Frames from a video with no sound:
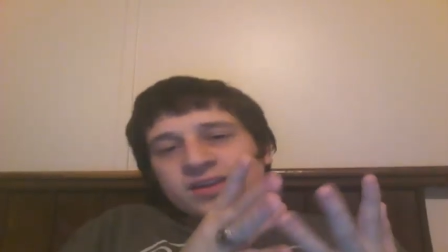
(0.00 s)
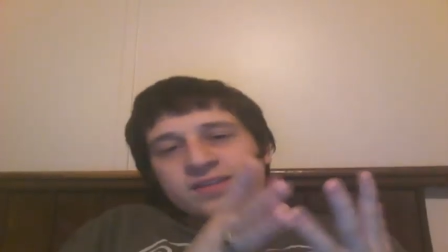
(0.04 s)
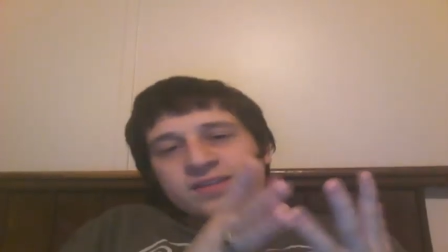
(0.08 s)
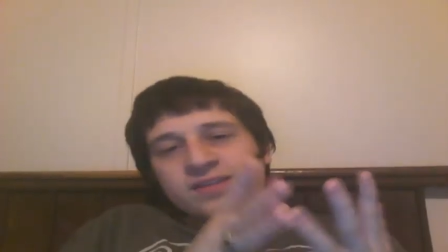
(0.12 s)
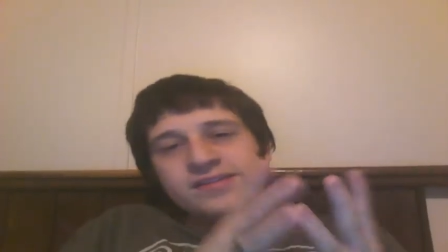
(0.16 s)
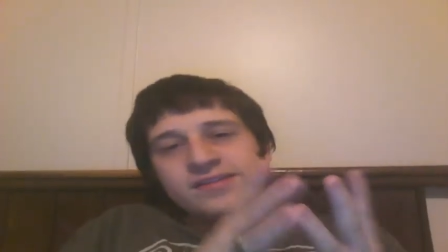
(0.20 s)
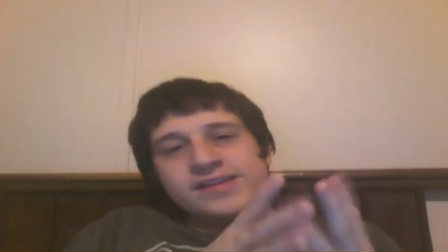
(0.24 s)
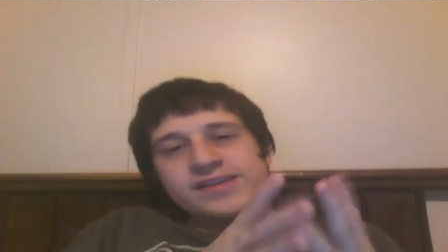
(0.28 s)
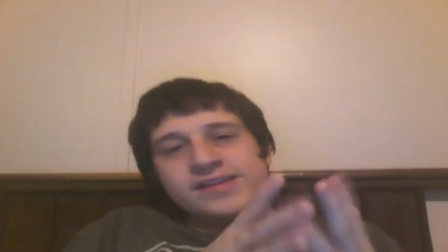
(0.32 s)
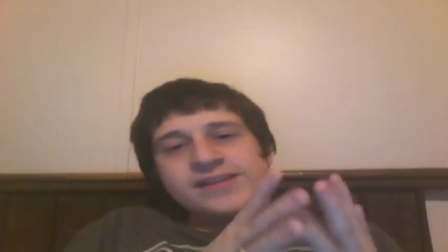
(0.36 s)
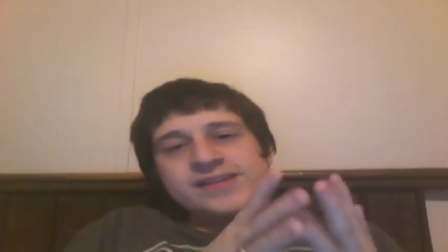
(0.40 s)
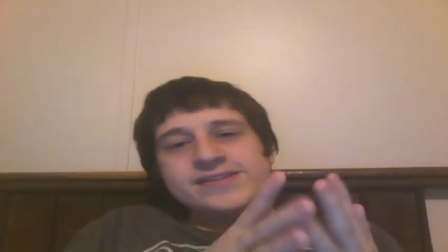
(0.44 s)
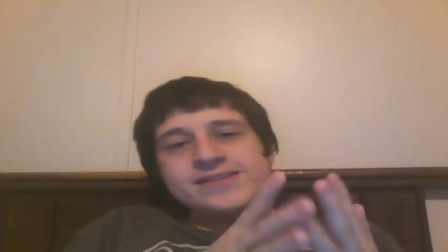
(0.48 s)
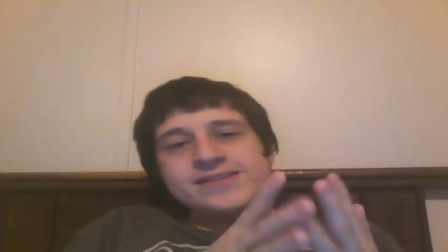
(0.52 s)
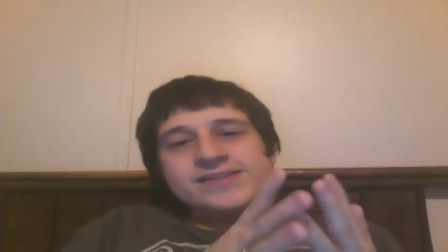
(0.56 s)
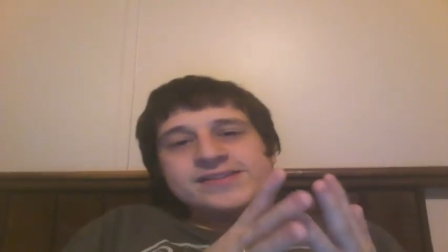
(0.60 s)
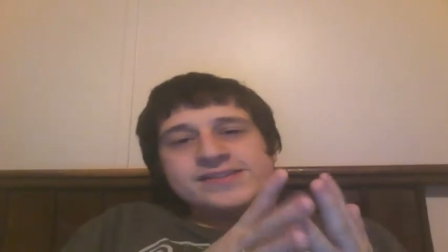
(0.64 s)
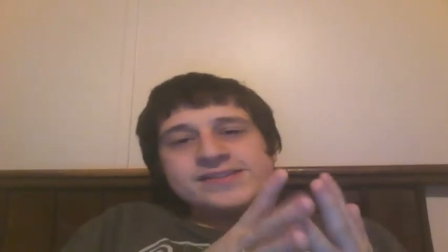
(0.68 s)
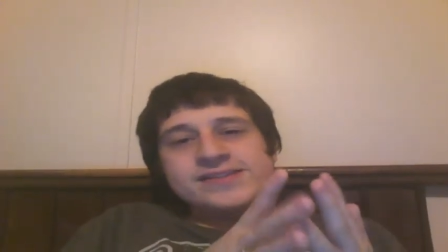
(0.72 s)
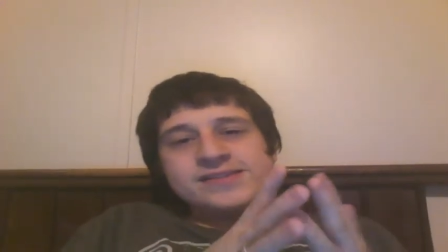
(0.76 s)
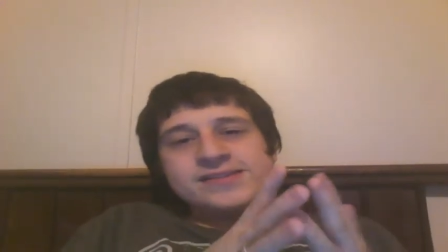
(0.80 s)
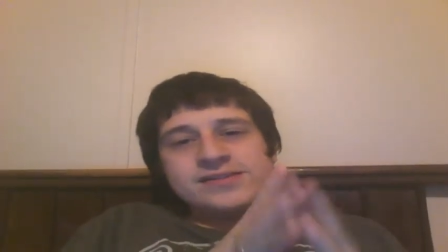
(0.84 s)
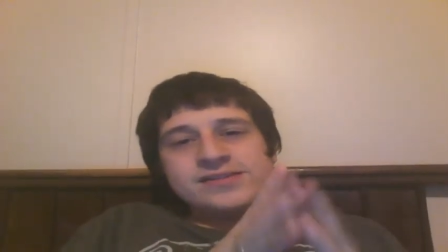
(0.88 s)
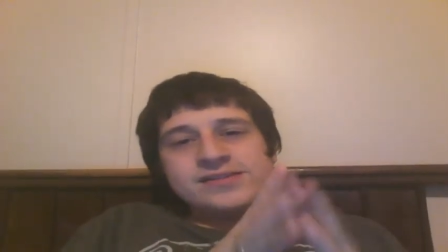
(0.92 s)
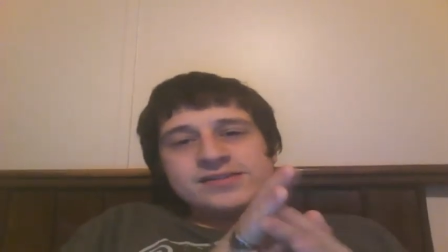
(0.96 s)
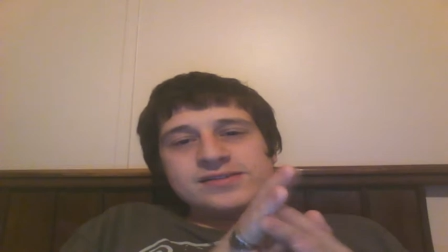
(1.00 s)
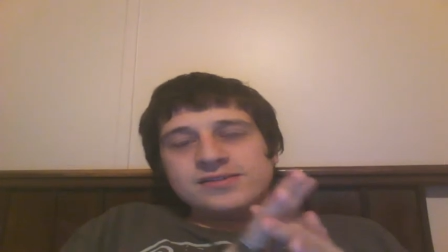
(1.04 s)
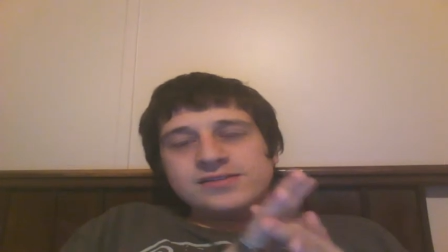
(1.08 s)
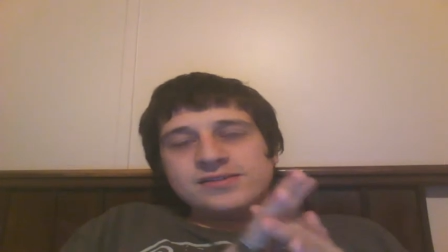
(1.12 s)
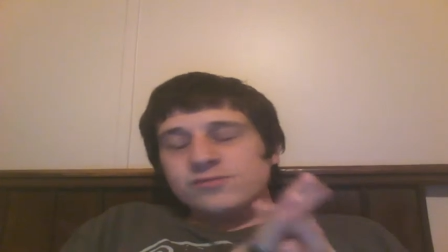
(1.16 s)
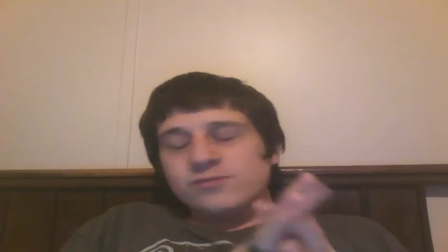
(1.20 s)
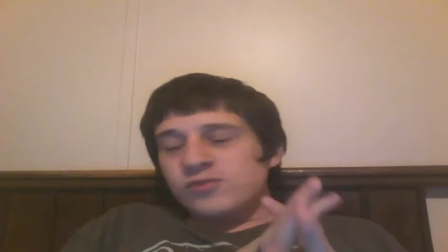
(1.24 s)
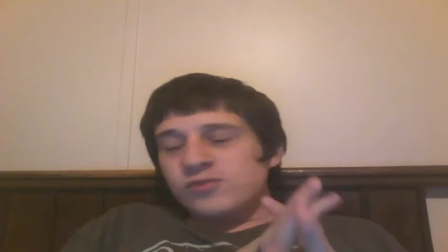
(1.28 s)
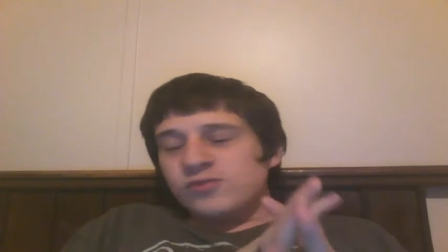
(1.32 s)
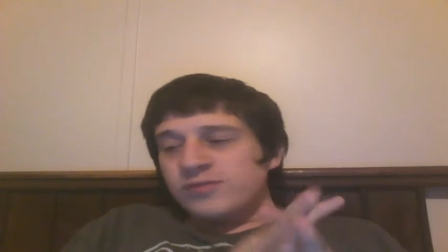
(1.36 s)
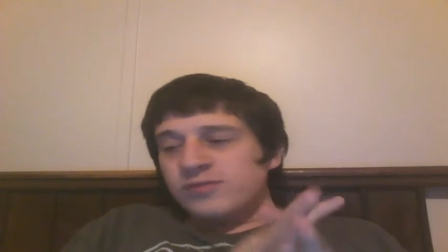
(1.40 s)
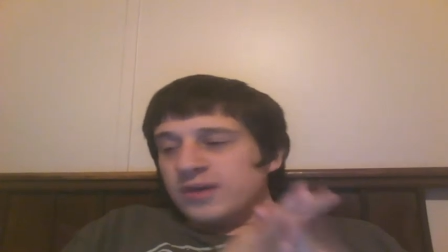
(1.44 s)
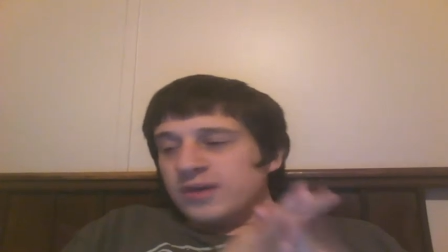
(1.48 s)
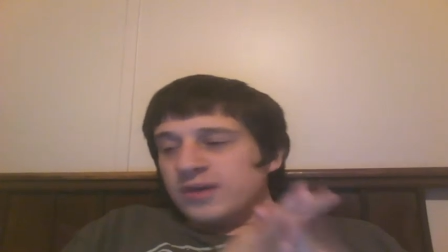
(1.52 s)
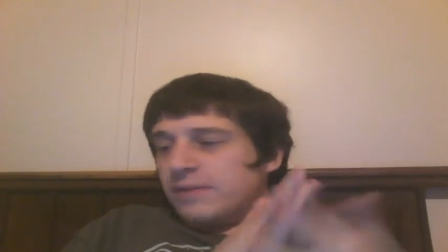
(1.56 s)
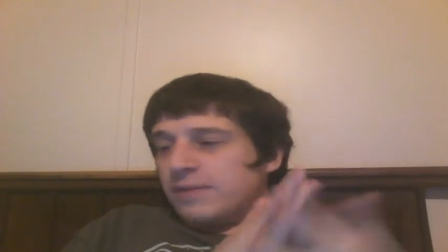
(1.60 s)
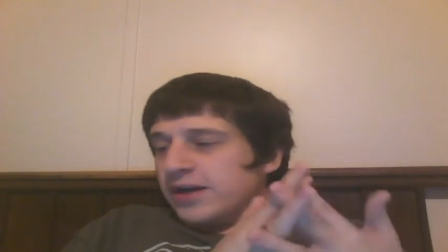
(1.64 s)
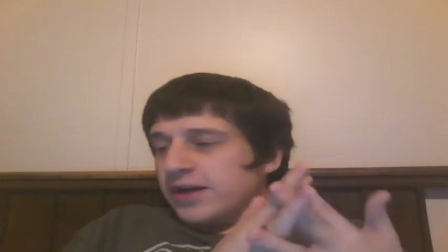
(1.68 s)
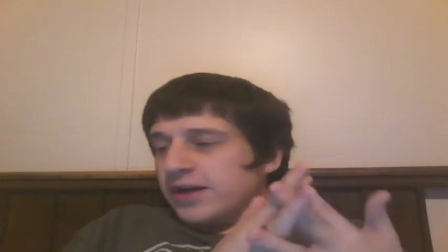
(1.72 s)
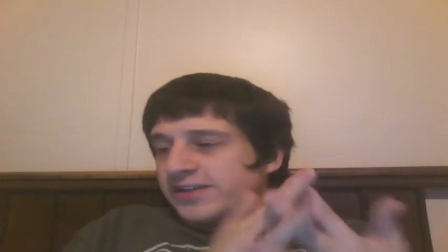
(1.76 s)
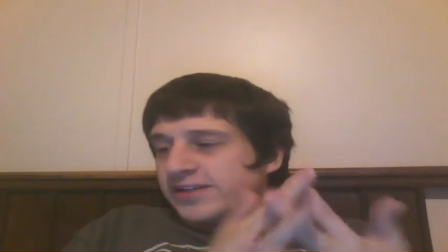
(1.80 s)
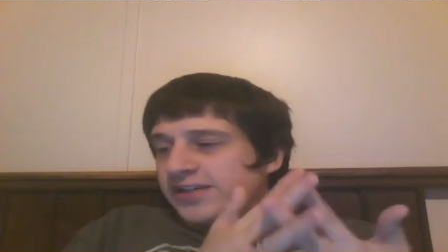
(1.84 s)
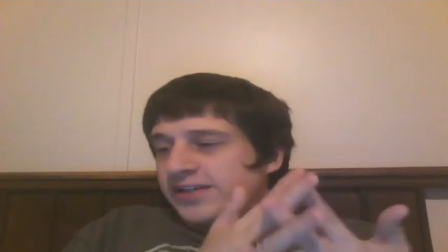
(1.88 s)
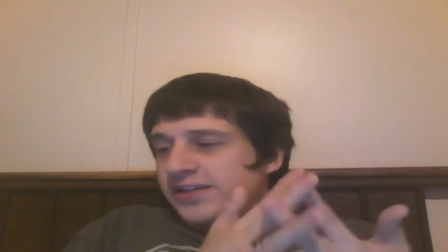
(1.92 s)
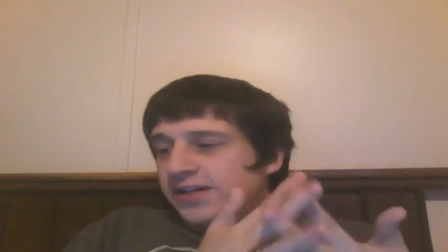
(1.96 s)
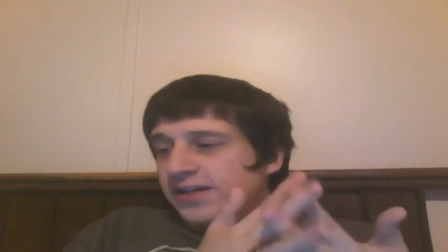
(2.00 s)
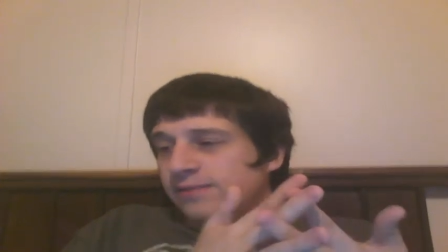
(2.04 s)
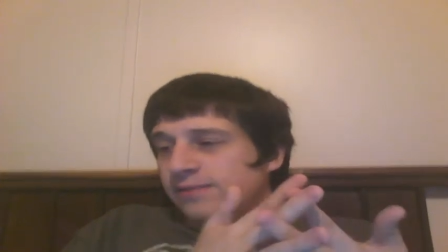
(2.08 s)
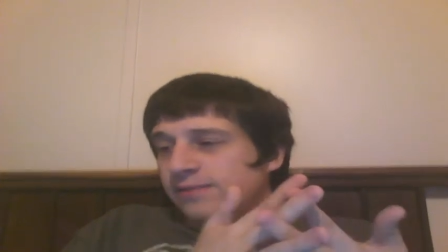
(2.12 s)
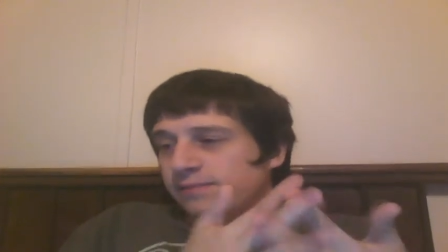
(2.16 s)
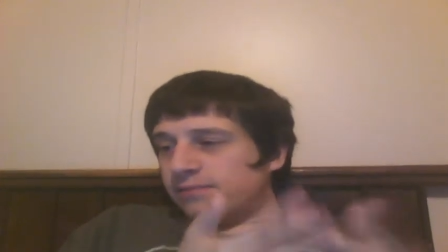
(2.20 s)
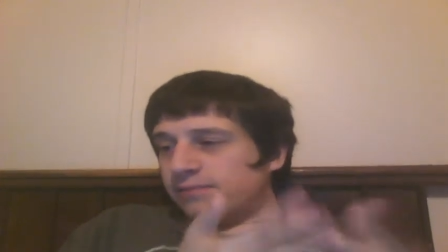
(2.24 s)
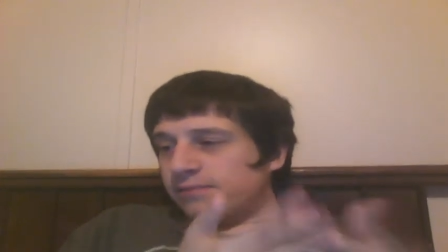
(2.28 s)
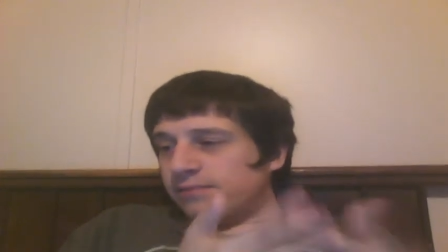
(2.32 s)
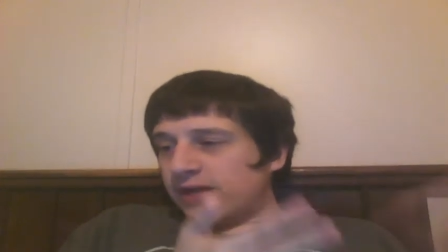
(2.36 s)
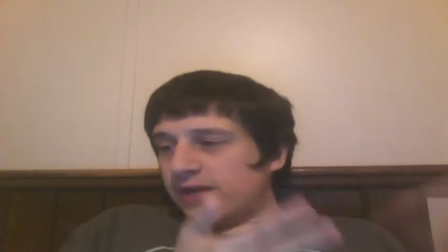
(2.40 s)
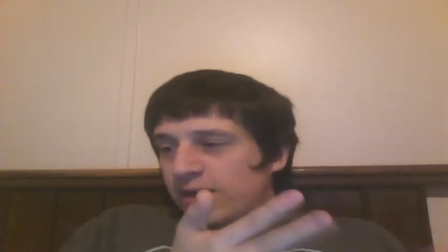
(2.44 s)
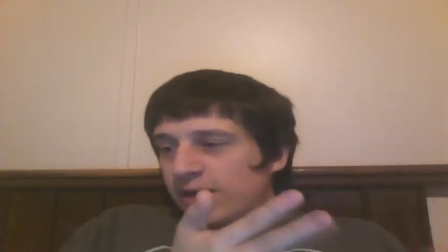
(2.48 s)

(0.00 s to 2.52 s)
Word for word: this would be my team.